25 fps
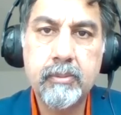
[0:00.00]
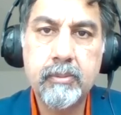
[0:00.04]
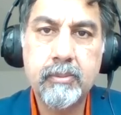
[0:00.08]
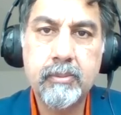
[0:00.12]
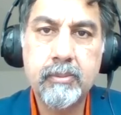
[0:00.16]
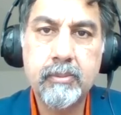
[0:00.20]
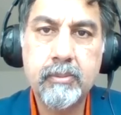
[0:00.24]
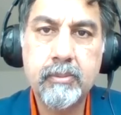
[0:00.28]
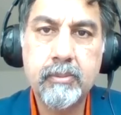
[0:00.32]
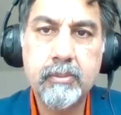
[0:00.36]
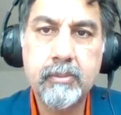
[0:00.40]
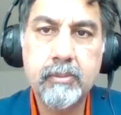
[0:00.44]

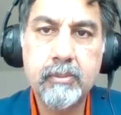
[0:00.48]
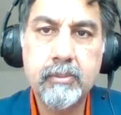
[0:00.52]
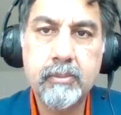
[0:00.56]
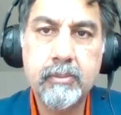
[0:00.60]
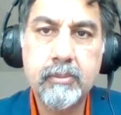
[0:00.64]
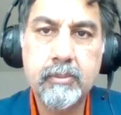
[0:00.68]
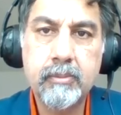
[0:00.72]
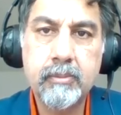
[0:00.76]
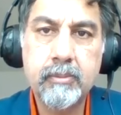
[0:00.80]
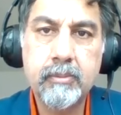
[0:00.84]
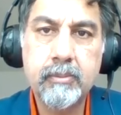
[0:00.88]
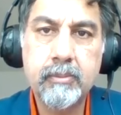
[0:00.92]

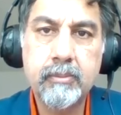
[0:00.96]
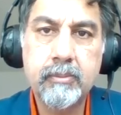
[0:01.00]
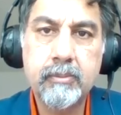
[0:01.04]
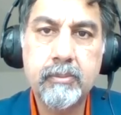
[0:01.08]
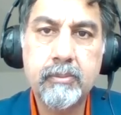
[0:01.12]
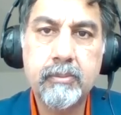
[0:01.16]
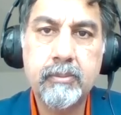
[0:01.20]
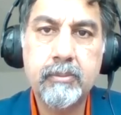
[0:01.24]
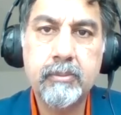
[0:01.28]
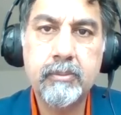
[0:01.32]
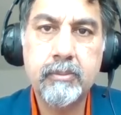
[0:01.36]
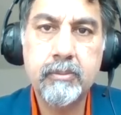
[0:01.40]

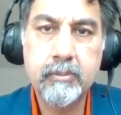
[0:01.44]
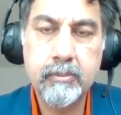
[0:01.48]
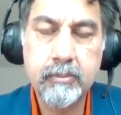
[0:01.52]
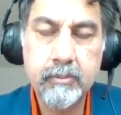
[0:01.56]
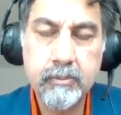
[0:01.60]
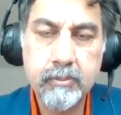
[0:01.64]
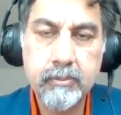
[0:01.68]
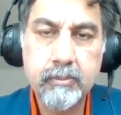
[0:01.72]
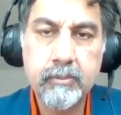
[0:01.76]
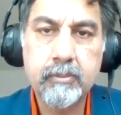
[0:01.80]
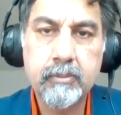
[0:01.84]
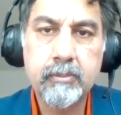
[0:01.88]

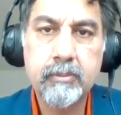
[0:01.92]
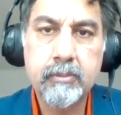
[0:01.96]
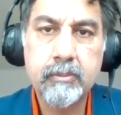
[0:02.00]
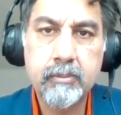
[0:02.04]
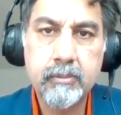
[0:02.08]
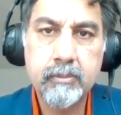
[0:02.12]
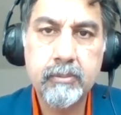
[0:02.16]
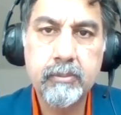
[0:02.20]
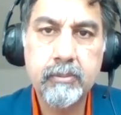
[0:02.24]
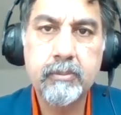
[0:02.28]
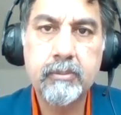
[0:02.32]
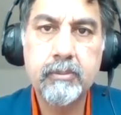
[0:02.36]

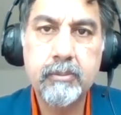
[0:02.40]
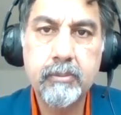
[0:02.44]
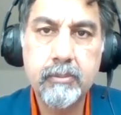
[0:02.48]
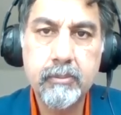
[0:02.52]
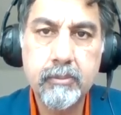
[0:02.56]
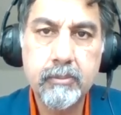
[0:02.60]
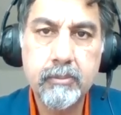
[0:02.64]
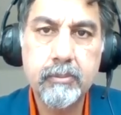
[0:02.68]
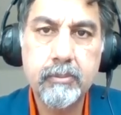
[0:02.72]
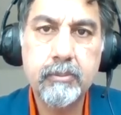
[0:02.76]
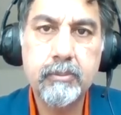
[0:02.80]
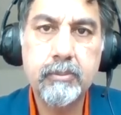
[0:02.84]

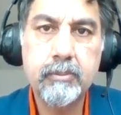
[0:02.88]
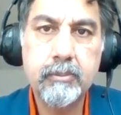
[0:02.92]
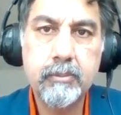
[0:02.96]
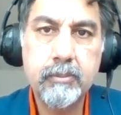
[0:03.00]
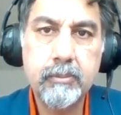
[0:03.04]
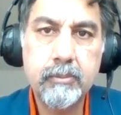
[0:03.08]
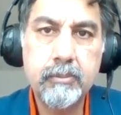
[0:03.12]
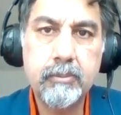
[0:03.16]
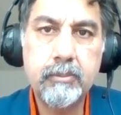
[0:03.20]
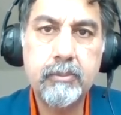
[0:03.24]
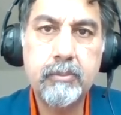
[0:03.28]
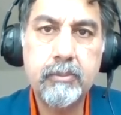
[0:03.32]

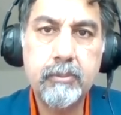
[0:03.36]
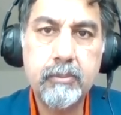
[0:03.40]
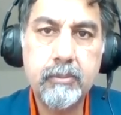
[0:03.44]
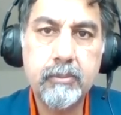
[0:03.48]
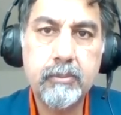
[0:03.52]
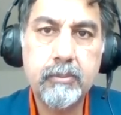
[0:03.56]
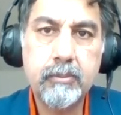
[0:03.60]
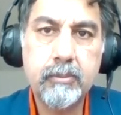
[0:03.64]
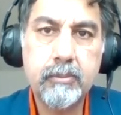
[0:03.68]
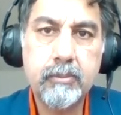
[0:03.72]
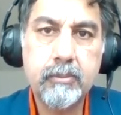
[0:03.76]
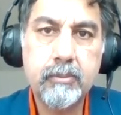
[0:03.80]

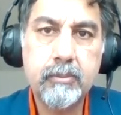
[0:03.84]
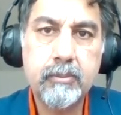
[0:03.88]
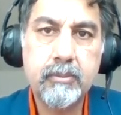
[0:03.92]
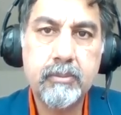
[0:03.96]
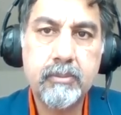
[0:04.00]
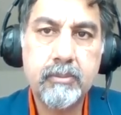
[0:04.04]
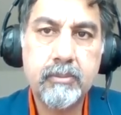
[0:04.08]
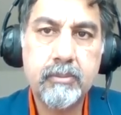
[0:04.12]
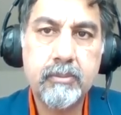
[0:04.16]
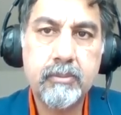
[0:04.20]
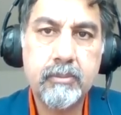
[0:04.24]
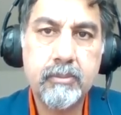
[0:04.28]

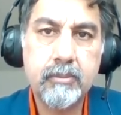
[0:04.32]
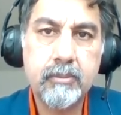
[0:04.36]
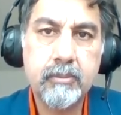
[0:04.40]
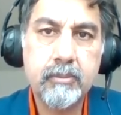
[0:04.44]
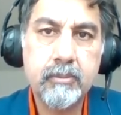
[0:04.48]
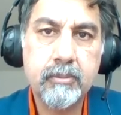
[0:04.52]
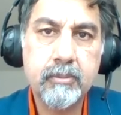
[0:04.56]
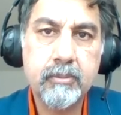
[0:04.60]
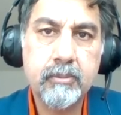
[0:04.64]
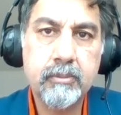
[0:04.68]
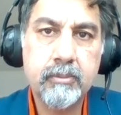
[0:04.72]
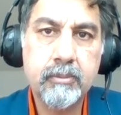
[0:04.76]

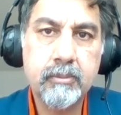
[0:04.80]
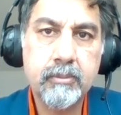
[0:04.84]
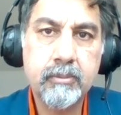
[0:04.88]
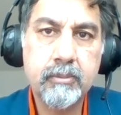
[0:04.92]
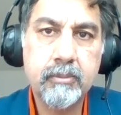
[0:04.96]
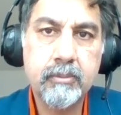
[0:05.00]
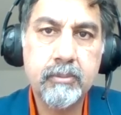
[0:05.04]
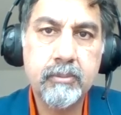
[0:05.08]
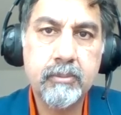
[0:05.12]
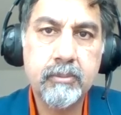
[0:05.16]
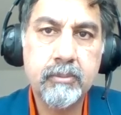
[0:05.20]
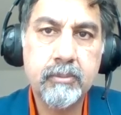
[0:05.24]

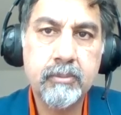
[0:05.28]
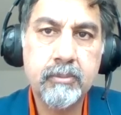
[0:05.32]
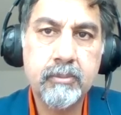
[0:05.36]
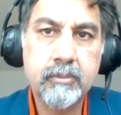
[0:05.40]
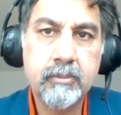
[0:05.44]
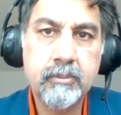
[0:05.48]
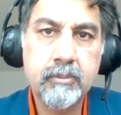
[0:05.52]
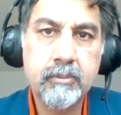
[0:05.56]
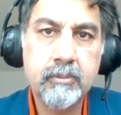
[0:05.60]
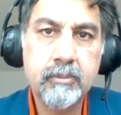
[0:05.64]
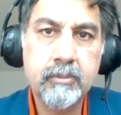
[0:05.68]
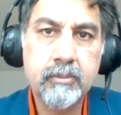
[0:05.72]

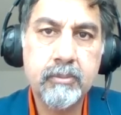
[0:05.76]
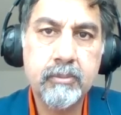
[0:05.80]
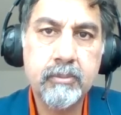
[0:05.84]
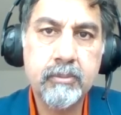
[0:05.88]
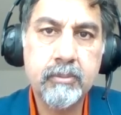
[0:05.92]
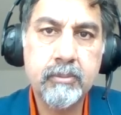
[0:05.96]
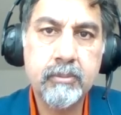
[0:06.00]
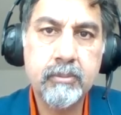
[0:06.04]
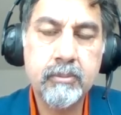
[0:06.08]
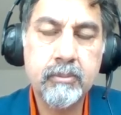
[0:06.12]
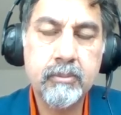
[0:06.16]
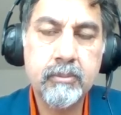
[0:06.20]

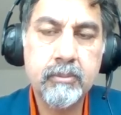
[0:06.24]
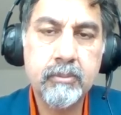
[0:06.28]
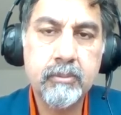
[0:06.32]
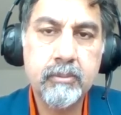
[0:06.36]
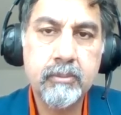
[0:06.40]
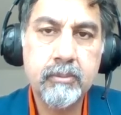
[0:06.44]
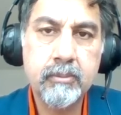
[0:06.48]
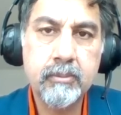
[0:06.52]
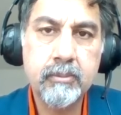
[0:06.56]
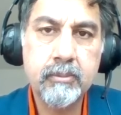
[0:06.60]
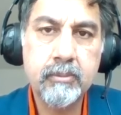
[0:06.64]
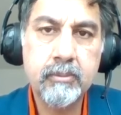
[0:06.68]

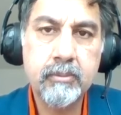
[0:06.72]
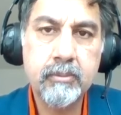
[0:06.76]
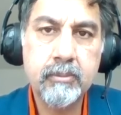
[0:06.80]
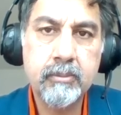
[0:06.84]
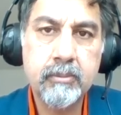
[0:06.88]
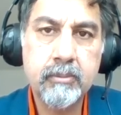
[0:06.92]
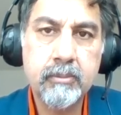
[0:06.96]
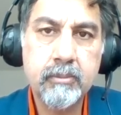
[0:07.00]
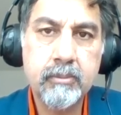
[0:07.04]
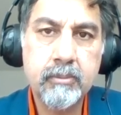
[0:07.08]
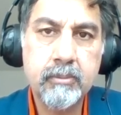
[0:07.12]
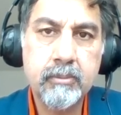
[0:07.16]

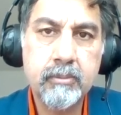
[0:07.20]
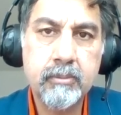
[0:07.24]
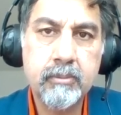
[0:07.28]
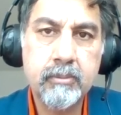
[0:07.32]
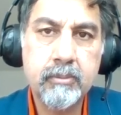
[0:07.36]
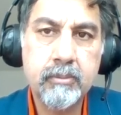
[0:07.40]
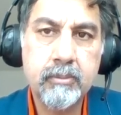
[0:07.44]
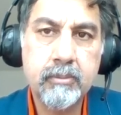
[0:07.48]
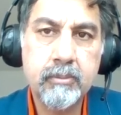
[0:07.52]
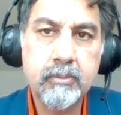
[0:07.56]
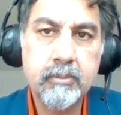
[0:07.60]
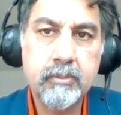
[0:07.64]

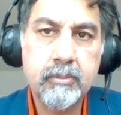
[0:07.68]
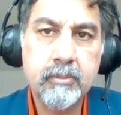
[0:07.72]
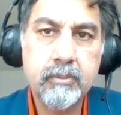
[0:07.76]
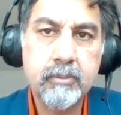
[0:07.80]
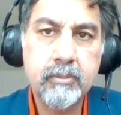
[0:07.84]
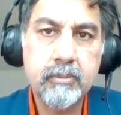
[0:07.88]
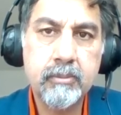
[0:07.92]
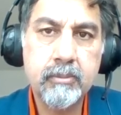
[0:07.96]
No words are spoken by the person on screen.